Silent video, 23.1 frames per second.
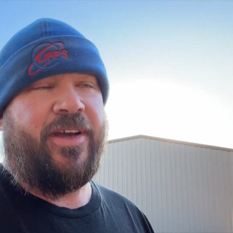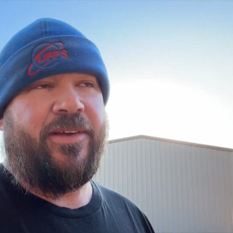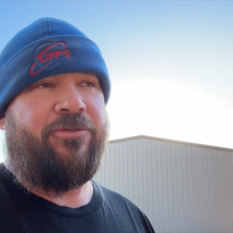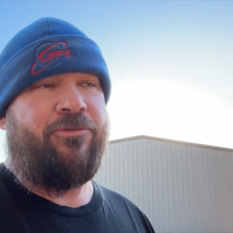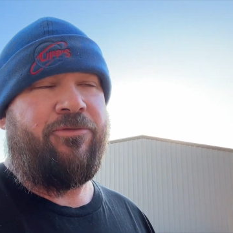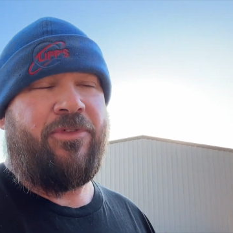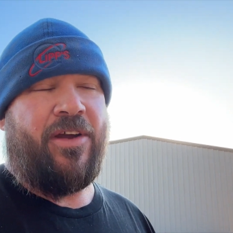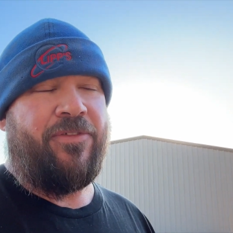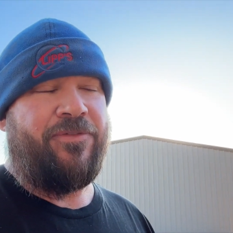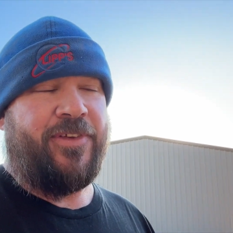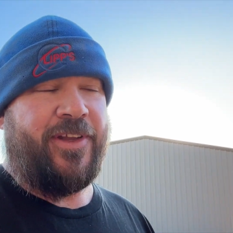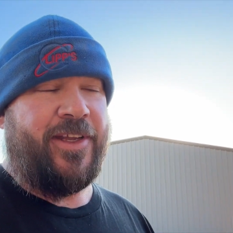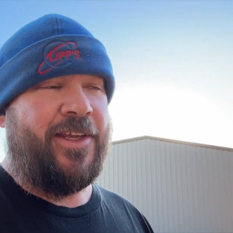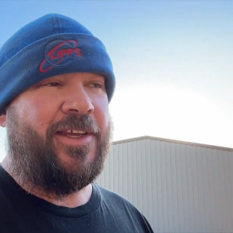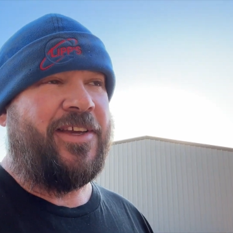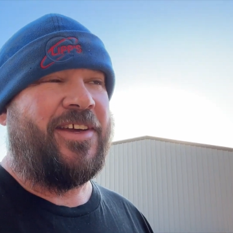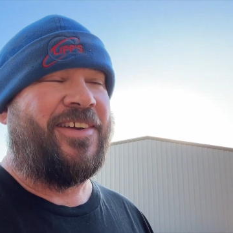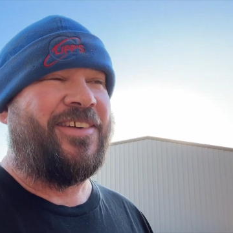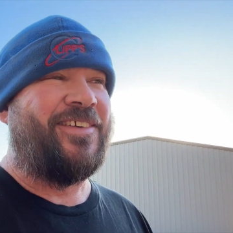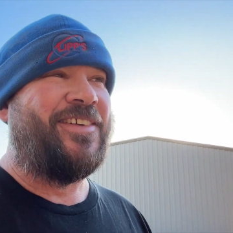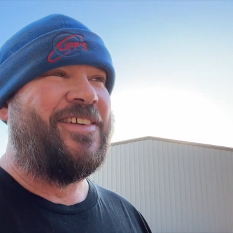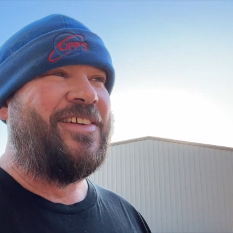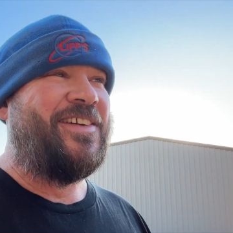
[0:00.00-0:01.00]
roughly,
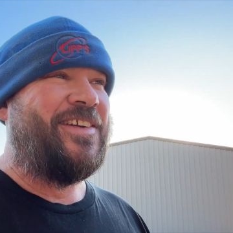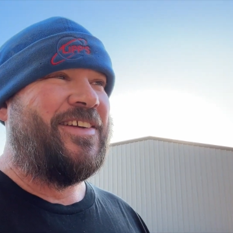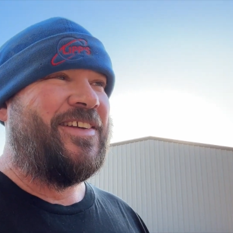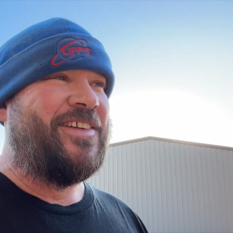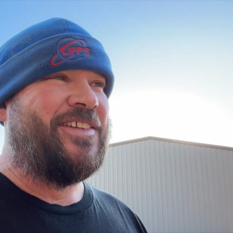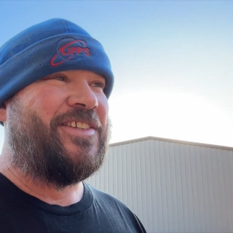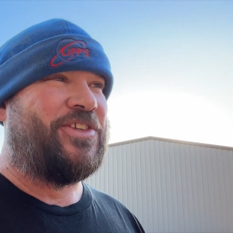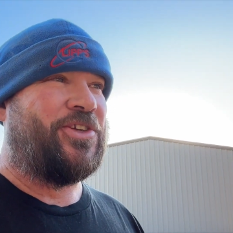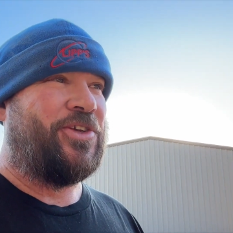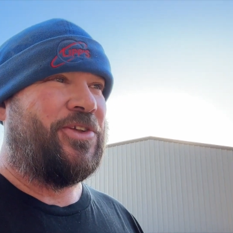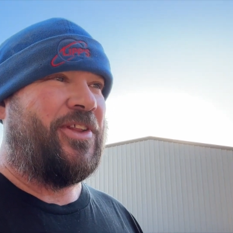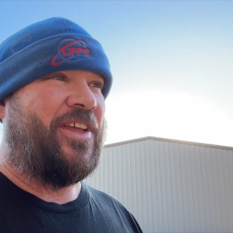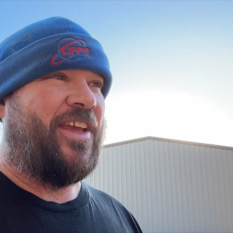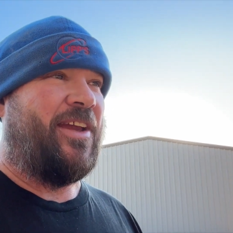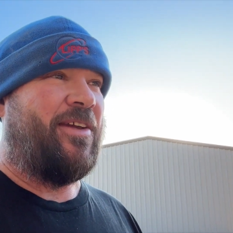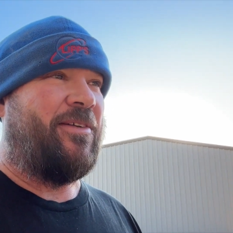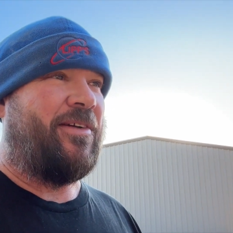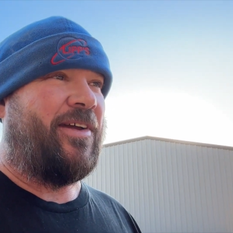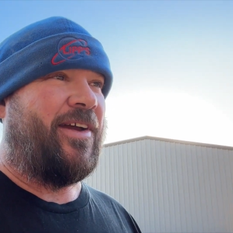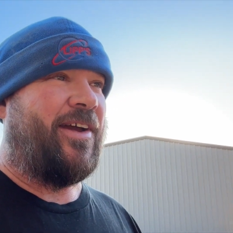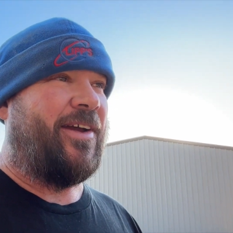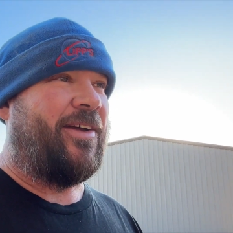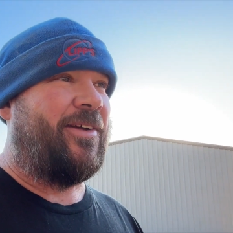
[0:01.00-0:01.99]
to
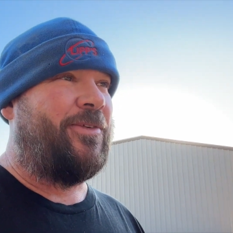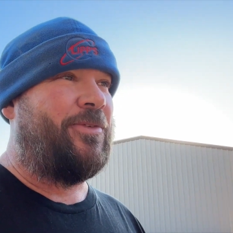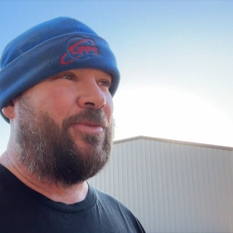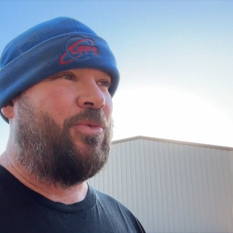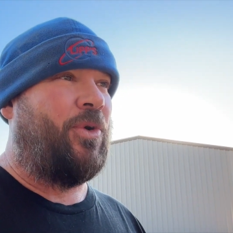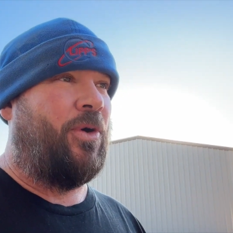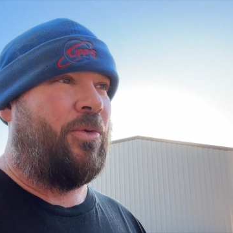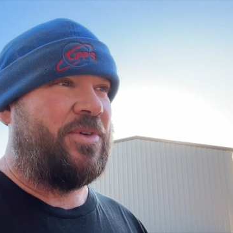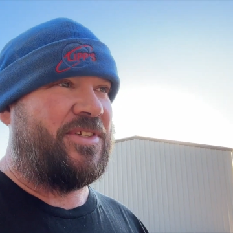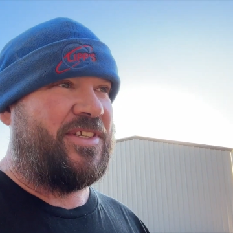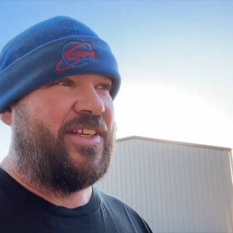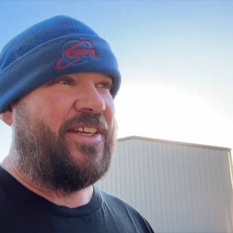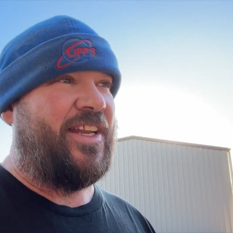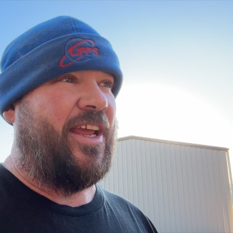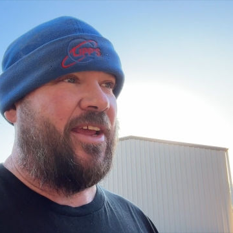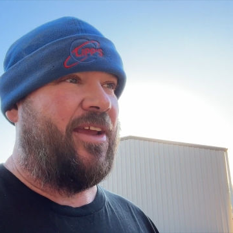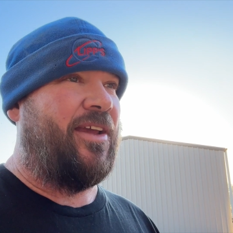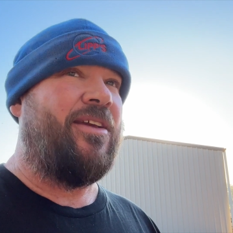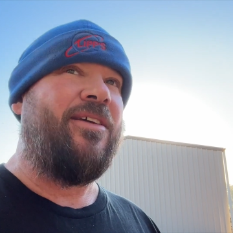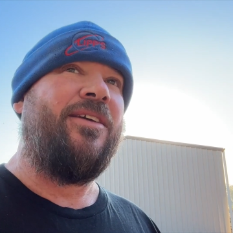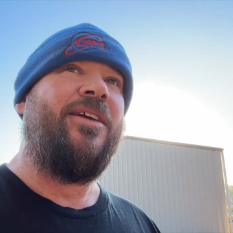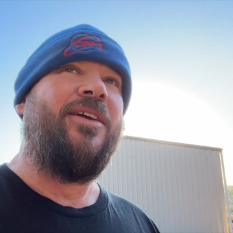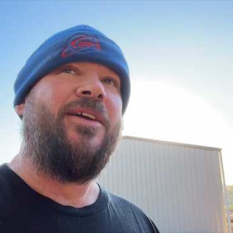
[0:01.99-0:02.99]
the what was in
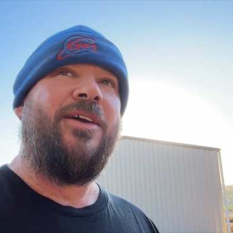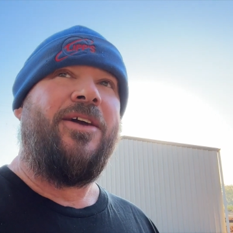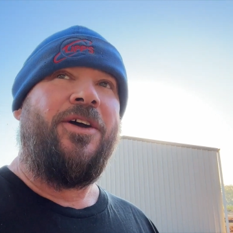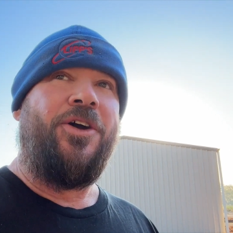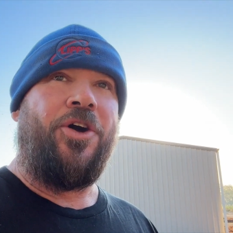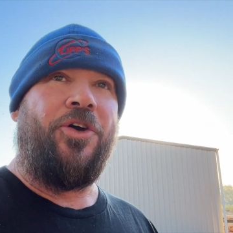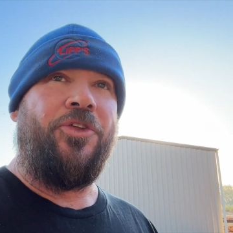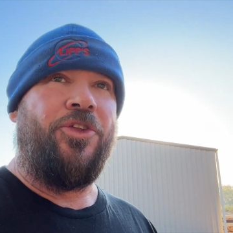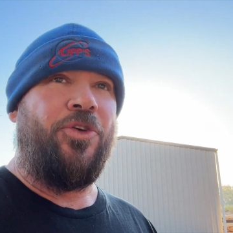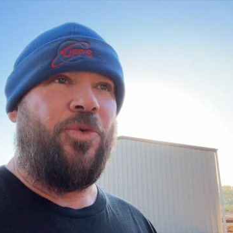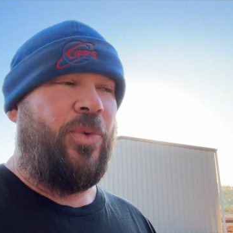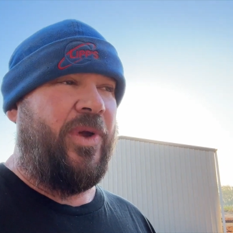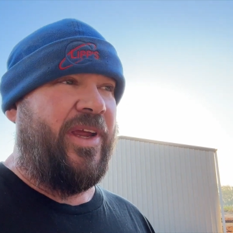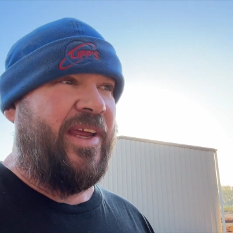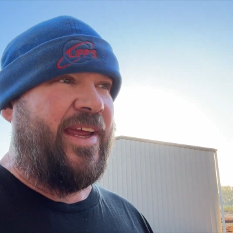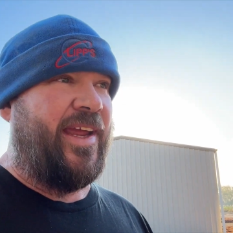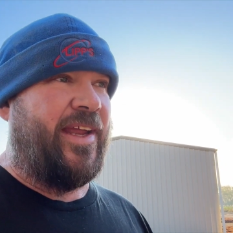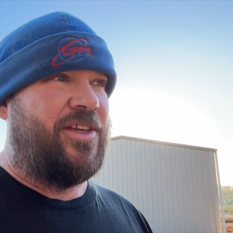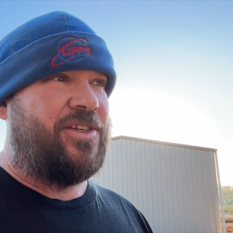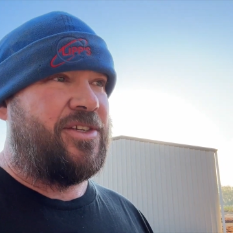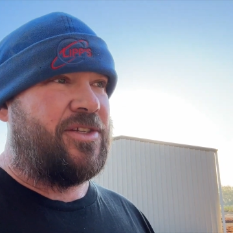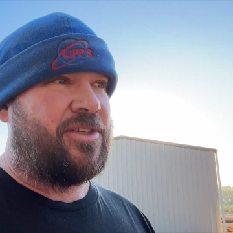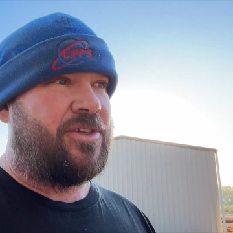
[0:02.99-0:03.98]
there on the
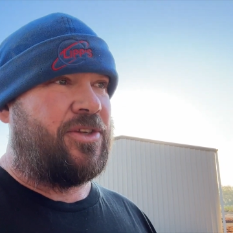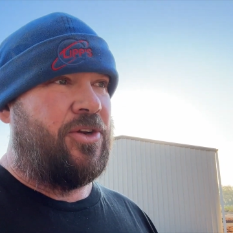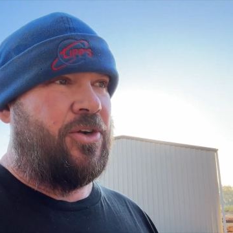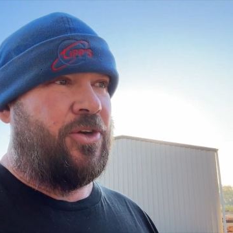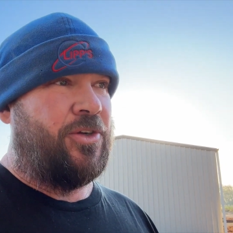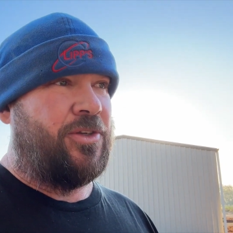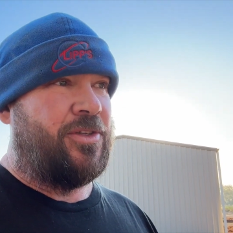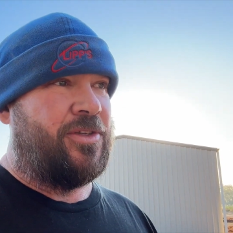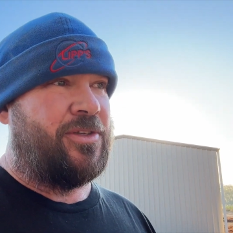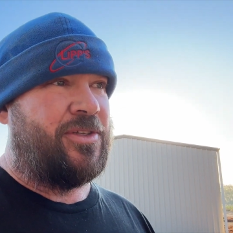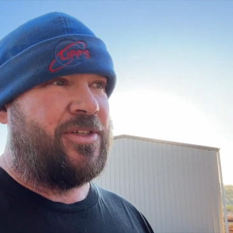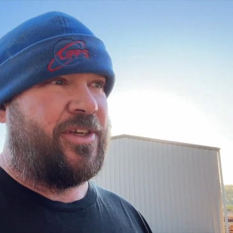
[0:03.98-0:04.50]
weekend just gone.